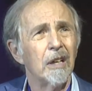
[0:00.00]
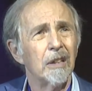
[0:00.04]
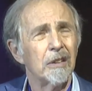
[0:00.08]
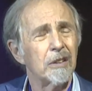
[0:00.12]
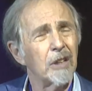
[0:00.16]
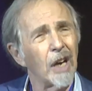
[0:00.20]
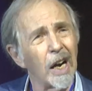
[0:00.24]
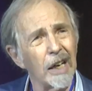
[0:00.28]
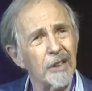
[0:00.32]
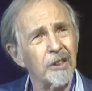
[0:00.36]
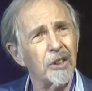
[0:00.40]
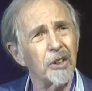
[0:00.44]

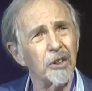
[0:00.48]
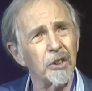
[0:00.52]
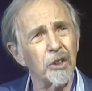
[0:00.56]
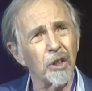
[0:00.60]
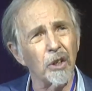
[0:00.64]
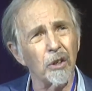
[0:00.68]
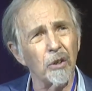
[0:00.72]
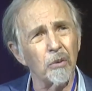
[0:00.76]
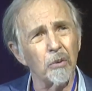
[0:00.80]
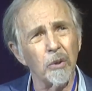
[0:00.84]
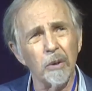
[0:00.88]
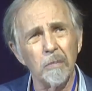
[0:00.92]
Doctors
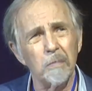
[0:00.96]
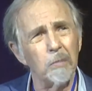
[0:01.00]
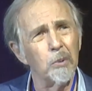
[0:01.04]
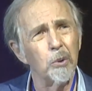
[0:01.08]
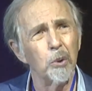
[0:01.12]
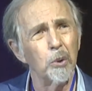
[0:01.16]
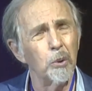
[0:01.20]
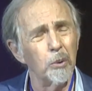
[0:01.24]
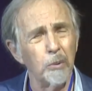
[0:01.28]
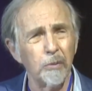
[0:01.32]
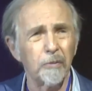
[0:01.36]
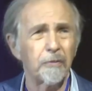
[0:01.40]
are
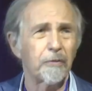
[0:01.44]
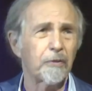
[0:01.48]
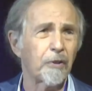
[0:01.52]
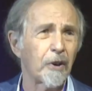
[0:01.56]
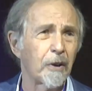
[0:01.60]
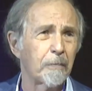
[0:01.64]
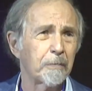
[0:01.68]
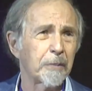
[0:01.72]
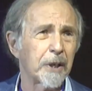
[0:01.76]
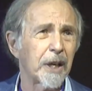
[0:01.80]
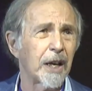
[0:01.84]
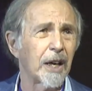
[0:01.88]
removed
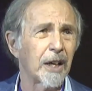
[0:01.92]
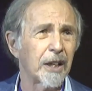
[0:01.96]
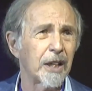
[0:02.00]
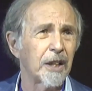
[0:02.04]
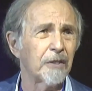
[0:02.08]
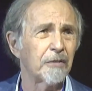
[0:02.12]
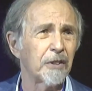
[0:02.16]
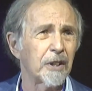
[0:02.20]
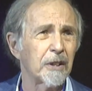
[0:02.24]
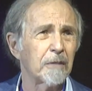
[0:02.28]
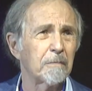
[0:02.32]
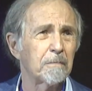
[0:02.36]
from
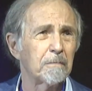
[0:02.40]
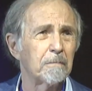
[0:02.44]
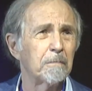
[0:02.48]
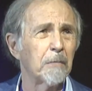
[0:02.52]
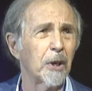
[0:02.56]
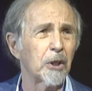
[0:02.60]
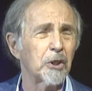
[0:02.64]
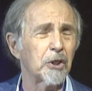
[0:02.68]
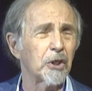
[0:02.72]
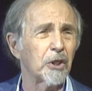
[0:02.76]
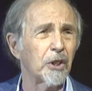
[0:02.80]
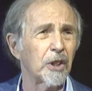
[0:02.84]
caregiving
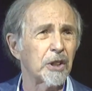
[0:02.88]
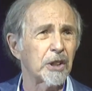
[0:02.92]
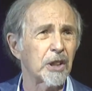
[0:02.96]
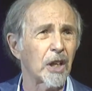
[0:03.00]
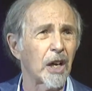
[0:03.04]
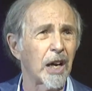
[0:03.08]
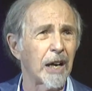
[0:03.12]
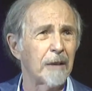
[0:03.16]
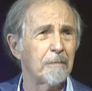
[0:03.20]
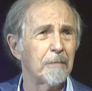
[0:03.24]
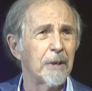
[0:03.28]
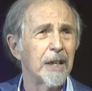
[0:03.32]
much of the
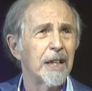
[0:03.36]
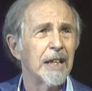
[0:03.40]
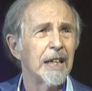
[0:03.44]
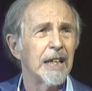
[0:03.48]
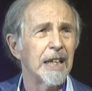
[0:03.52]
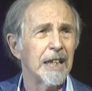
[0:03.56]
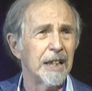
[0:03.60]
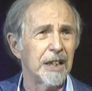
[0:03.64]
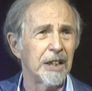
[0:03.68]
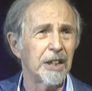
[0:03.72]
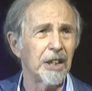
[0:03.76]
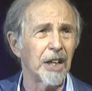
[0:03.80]
time
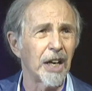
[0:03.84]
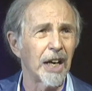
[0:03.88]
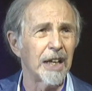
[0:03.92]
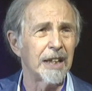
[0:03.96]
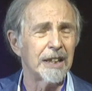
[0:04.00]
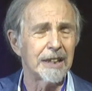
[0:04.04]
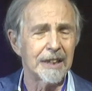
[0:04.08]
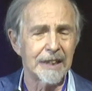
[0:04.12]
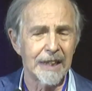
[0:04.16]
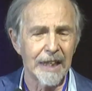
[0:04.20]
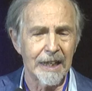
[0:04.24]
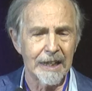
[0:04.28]
in the United
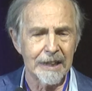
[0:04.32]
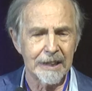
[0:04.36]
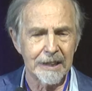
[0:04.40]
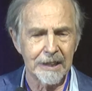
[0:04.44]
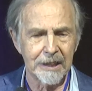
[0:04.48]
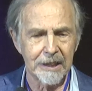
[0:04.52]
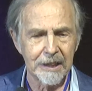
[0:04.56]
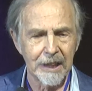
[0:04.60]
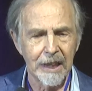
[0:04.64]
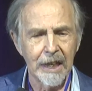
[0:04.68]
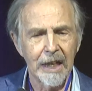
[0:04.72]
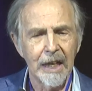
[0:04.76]

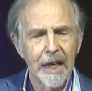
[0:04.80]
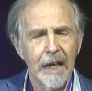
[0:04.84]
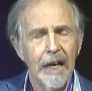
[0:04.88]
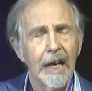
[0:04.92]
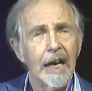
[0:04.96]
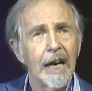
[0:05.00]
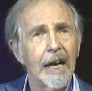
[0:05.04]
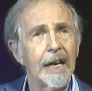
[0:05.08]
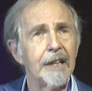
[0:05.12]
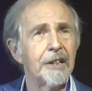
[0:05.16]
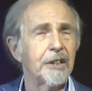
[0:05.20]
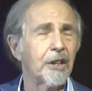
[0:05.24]
States.
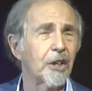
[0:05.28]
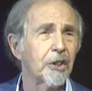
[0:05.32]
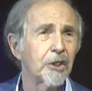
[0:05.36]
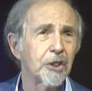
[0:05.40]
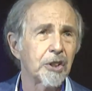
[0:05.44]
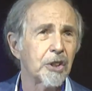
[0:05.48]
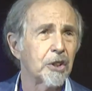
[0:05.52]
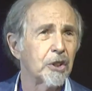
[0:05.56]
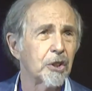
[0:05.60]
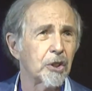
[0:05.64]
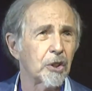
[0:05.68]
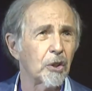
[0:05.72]
And
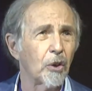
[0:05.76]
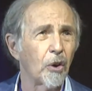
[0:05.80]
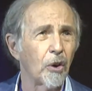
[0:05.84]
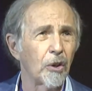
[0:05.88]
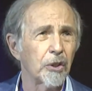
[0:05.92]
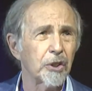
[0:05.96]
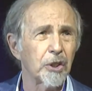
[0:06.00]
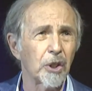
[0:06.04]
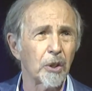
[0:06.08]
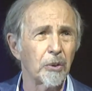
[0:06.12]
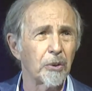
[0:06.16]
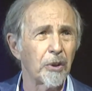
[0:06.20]
nurses
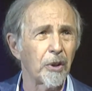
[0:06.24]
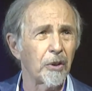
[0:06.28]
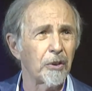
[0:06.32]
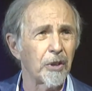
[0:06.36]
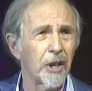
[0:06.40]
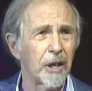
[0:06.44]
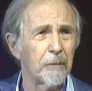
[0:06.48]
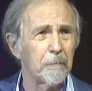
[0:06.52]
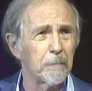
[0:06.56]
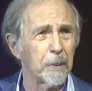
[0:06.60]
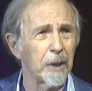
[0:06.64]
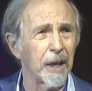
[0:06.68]
also, though
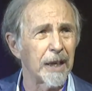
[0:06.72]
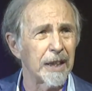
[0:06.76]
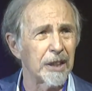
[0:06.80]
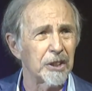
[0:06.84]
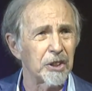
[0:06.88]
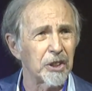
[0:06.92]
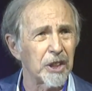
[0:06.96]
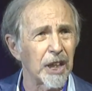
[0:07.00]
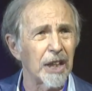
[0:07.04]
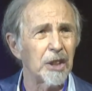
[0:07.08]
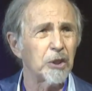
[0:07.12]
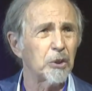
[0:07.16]
they play a
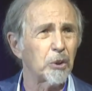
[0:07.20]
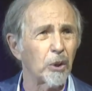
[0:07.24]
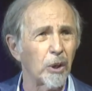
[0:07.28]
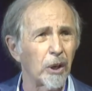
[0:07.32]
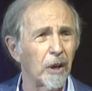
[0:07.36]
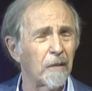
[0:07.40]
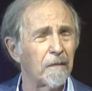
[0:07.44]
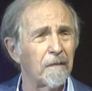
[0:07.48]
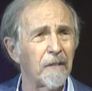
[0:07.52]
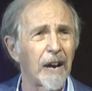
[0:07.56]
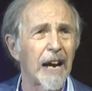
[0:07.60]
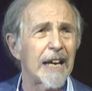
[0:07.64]
central,
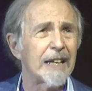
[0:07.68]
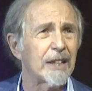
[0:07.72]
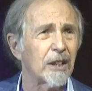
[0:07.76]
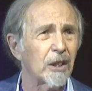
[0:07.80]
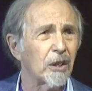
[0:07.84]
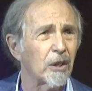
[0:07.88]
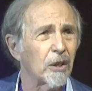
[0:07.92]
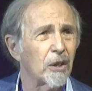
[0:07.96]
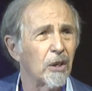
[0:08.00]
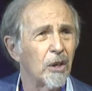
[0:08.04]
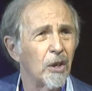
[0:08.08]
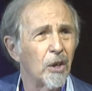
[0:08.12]
a
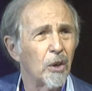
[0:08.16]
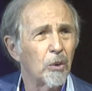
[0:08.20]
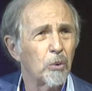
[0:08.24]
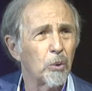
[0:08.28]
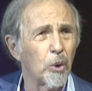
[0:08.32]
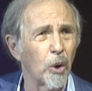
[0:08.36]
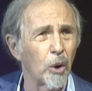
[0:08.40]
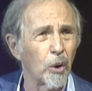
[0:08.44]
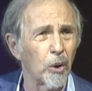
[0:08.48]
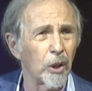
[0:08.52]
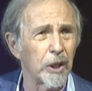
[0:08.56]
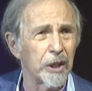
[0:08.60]
vital
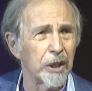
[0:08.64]
role